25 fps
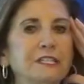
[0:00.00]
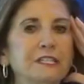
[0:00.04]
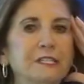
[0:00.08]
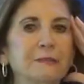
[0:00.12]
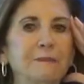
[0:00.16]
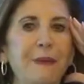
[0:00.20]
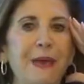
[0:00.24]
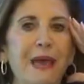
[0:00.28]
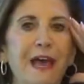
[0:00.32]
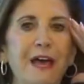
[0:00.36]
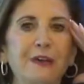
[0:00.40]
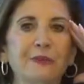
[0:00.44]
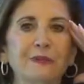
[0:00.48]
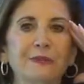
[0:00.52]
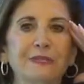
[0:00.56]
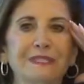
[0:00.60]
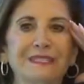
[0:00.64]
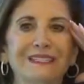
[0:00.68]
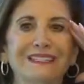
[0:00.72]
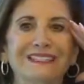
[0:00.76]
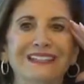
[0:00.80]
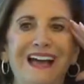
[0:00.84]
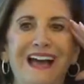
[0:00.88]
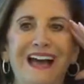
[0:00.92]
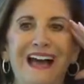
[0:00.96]
spouse
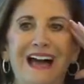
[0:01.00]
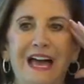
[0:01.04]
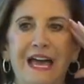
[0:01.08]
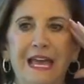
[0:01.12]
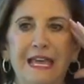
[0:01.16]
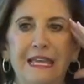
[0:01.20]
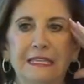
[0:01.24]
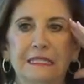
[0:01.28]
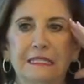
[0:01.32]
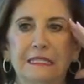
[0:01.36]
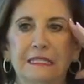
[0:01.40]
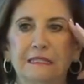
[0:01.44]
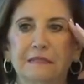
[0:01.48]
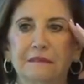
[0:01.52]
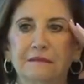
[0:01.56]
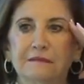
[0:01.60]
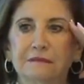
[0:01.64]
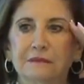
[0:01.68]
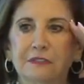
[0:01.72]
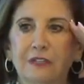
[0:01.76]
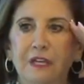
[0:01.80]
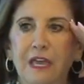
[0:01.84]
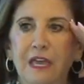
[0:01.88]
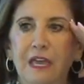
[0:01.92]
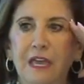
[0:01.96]
dies,
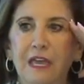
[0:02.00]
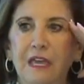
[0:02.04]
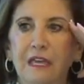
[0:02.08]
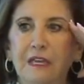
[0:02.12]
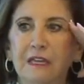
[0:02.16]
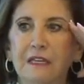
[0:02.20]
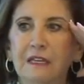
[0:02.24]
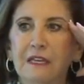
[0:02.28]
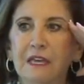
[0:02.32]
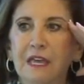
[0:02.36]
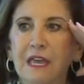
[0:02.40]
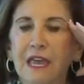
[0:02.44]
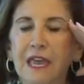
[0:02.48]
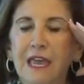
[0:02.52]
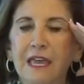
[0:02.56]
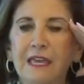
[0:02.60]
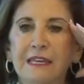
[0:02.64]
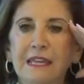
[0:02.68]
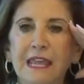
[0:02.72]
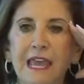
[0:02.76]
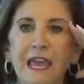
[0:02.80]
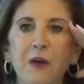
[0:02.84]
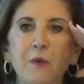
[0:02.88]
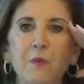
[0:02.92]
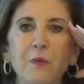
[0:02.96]
okay? And
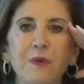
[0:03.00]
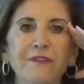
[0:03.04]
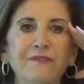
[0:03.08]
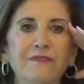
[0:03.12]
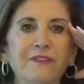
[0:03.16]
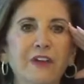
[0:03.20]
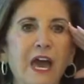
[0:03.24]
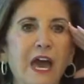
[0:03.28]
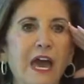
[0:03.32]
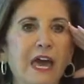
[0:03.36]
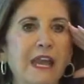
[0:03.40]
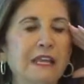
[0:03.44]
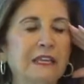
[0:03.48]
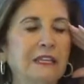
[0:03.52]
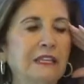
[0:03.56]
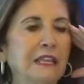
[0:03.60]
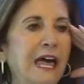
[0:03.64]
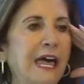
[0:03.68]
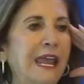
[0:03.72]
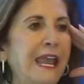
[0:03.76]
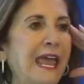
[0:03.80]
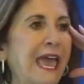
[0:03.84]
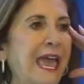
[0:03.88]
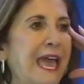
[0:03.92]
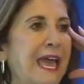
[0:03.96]
now we've got a
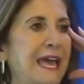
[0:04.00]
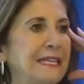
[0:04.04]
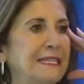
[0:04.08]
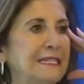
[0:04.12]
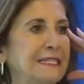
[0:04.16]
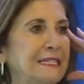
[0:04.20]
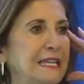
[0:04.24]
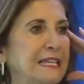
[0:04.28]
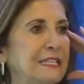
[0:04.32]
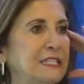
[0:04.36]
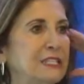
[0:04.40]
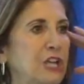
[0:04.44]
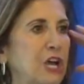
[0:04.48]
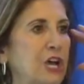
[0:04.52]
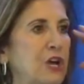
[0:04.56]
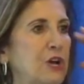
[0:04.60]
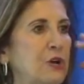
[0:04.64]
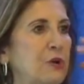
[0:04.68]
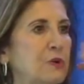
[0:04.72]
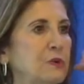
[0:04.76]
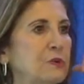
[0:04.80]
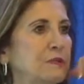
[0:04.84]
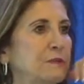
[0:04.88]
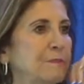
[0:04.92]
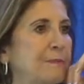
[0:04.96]
lot of assets
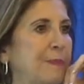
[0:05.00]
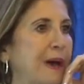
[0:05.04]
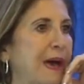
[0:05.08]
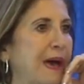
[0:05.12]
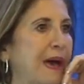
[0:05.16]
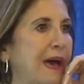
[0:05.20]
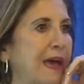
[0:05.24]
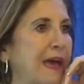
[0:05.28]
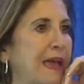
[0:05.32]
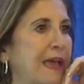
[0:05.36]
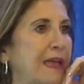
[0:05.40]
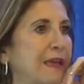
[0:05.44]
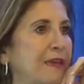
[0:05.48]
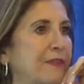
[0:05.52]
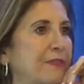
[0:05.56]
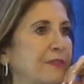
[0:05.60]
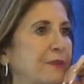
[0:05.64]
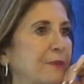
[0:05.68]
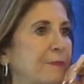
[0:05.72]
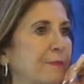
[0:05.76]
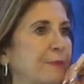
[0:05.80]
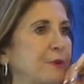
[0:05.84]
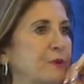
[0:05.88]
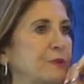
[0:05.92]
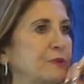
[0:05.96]
owned by
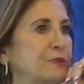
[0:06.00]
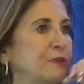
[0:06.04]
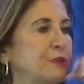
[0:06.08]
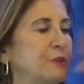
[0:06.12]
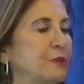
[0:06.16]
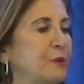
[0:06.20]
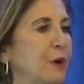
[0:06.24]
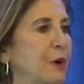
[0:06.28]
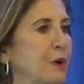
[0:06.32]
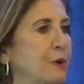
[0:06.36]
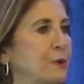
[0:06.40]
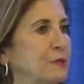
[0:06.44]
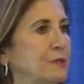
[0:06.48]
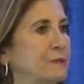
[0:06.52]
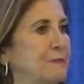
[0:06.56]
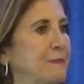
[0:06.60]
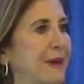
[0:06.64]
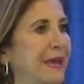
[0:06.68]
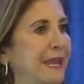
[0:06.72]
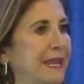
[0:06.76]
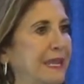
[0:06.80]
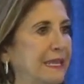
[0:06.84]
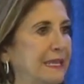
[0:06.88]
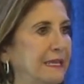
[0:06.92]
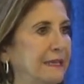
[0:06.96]
the person who owes
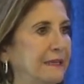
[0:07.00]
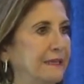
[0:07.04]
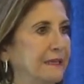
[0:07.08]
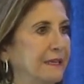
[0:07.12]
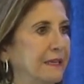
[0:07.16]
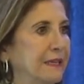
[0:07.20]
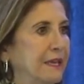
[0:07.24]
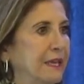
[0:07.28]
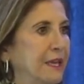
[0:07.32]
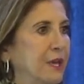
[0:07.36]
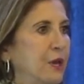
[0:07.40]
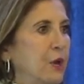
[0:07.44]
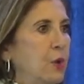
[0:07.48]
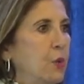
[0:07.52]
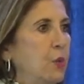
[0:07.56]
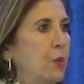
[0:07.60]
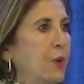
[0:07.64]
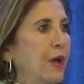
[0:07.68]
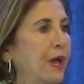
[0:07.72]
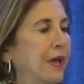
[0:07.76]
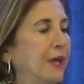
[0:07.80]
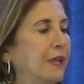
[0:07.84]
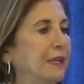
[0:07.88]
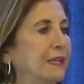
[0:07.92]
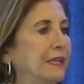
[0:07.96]
money.
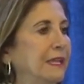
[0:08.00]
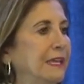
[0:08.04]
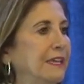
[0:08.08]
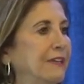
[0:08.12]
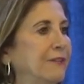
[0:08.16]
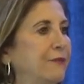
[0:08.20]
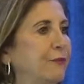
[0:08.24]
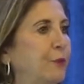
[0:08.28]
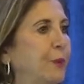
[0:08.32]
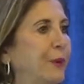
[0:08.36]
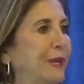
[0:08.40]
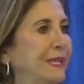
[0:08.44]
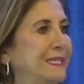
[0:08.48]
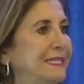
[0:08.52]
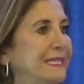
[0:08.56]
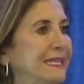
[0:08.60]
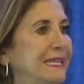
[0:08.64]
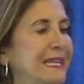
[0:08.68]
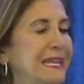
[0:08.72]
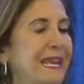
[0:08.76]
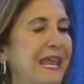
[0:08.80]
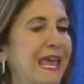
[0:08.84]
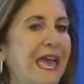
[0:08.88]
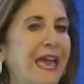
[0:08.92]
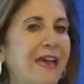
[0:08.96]
Well, if we
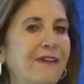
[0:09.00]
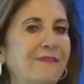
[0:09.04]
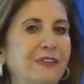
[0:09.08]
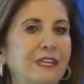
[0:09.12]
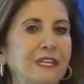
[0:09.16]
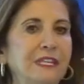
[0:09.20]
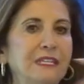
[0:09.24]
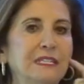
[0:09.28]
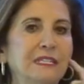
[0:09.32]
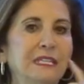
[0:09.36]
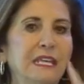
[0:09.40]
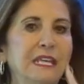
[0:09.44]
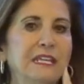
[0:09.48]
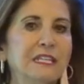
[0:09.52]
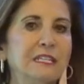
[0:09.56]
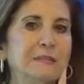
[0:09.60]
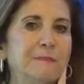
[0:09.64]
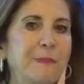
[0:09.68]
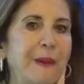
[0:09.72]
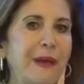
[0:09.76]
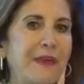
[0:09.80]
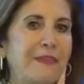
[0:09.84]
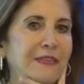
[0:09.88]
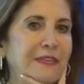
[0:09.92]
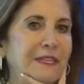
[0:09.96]
didn't have it in tenants
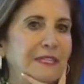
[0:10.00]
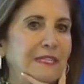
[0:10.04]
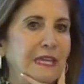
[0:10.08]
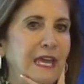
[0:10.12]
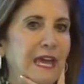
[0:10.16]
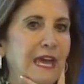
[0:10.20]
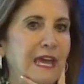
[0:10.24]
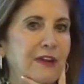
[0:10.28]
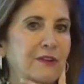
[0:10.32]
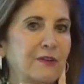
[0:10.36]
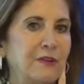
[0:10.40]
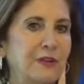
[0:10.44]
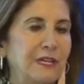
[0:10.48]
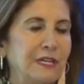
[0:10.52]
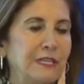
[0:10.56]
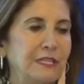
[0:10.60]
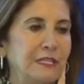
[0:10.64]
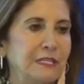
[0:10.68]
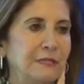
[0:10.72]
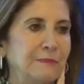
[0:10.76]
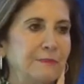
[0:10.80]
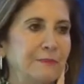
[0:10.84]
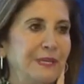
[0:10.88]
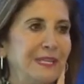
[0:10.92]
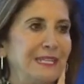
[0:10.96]
by the
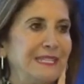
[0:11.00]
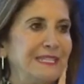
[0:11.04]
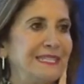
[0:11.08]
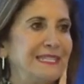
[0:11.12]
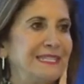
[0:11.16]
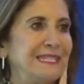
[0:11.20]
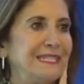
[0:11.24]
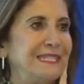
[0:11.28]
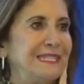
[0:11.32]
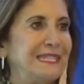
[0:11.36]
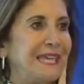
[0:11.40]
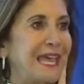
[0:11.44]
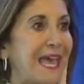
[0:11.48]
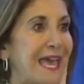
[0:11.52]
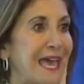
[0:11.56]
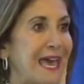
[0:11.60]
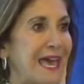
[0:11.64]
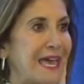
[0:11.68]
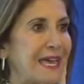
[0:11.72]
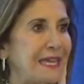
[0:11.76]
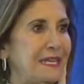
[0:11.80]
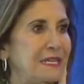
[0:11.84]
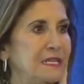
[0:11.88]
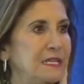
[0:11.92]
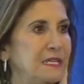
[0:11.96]
entireties, but
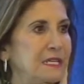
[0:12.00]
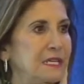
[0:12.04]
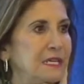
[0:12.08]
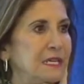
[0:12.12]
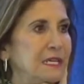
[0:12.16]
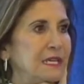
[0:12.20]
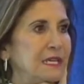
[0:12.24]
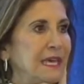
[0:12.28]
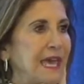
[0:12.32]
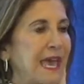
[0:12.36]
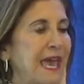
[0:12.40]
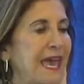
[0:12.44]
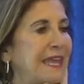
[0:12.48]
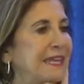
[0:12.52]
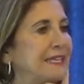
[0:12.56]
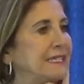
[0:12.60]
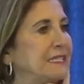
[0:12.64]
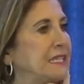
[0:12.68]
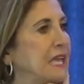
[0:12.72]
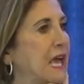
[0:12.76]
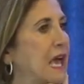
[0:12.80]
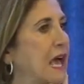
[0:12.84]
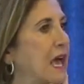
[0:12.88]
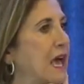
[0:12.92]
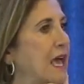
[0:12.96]
instead, at a
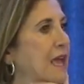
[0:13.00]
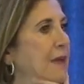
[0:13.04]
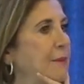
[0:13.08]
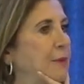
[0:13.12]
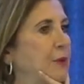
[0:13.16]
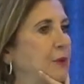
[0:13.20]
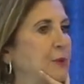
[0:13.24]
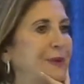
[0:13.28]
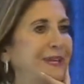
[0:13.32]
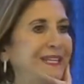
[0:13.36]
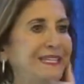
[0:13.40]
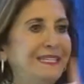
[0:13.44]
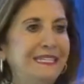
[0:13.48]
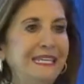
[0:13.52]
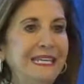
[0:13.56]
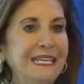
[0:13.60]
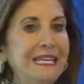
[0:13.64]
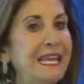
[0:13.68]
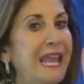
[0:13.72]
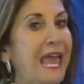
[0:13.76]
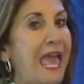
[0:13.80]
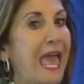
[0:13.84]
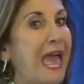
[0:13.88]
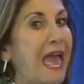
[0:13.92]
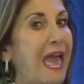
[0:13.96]
time when we
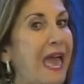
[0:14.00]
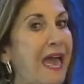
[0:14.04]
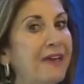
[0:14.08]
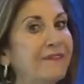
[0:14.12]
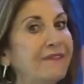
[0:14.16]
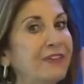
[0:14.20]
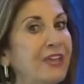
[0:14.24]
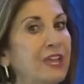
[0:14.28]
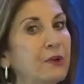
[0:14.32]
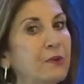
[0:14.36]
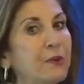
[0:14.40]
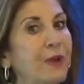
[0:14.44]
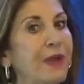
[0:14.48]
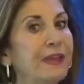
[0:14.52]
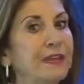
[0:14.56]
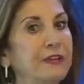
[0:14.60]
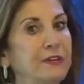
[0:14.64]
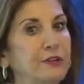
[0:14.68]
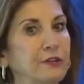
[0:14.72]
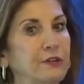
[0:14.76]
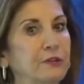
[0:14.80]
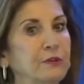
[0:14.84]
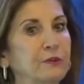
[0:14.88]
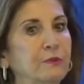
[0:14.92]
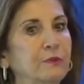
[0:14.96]
didn't have a
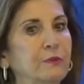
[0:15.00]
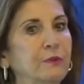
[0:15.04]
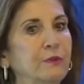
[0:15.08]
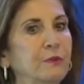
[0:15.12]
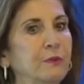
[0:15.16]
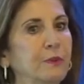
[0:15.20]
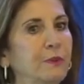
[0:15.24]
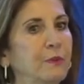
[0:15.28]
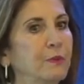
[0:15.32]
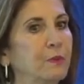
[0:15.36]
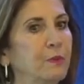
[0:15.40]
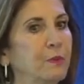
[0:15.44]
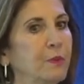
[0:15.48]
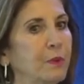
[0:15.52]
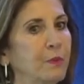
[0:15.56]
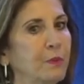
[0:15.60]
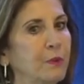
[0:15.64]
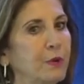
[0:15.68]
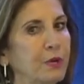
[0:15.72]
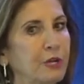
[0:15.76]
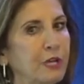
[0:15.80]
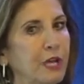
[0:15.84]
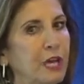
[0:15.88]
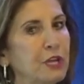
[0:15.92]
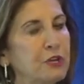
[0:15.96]
creditor, when we
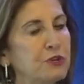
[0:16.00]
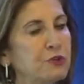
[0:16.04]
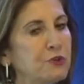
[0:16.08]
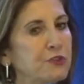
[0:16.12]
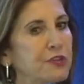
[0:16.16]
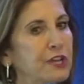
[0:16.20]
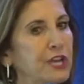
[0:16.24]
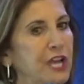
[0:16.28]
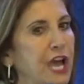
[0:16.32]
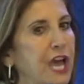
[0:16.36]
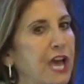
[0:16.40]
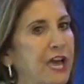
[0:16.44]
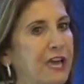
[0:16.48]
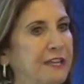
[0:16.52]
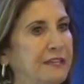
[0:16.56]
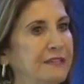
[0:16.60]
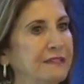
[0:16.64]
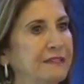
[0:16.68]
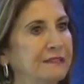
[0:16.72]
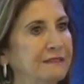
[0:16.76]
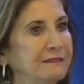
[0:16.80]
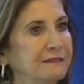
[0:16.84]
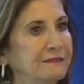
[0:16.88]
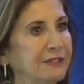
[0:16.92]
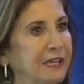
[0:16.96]
weren't under the
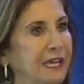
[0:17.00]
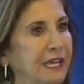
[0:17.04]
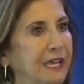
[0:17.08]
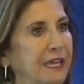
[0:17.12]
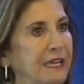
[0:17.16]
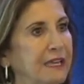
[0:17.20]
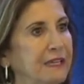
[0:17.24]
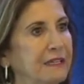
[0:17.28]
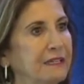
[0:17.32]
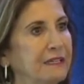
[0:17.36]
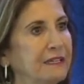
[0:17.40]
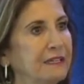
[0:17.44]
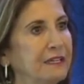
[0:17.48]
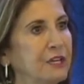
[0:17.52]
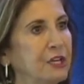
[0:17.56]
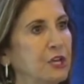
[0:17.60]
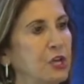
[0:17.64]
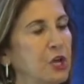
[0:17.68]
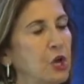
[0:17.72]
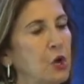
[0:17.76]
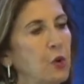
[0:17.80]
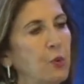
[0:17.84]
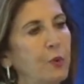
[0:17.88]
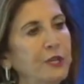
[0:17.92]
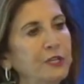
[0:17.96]
gun, okay,
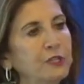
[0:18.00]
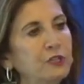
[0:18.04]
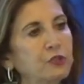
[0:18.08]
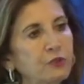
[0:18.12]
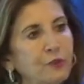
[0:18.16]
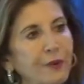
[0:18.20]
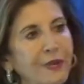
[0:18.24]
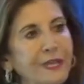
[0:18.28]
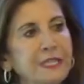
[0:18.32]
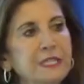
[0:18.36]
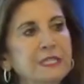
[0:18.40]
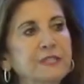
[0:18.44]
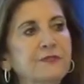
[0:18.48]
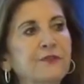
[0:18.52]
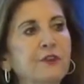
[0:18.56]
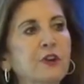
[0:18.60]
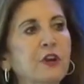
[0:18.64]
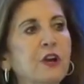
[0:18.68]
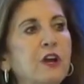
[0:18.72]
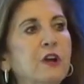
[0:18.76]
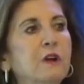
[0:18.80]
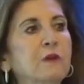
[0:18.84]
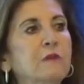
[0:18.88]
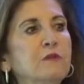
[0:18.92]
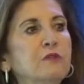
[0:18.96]
we
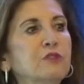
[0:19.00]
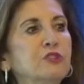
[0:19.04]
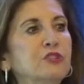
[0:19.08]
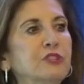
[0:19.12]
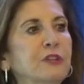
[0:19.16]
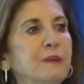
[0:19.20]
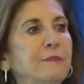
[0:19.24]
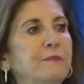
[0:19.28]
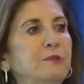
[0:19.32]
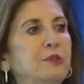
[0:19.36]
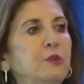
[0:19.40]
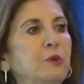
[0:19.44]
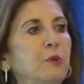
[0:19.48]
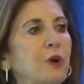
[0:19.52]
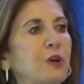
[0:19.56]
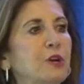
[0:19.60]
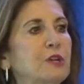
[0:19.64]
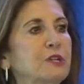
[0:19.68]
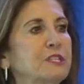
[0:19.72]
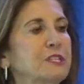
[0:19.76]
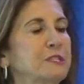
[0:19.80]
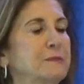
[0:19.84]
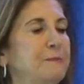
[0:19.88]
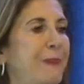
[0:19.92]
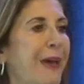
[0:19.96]
transfer ownership to
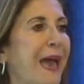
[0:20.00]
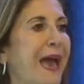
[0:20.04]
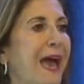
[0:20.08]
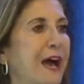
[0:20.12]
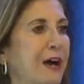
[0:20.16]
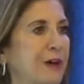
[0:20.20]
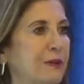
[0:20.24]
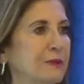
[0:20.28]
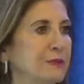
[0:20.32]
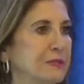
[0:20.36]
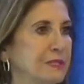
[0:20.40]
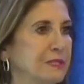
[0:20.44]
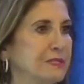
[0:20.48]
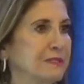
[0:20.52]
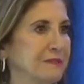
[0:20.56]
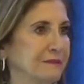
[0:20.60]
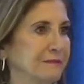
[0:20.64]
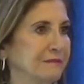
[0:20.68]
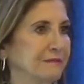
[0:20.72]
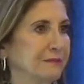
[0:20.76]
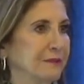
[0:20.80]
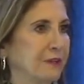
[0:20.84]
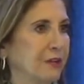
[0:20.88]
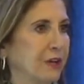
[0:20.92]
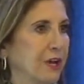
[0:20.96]
our spouse,
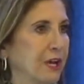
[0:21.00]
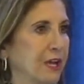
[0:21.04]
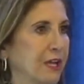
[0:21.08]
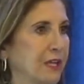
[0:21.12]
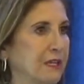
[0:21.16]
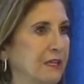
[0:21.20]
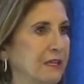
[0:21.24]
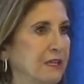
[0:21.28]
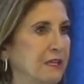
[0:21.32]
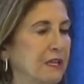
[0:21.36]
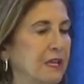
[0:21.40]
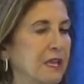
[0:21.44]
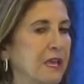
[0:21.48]
right?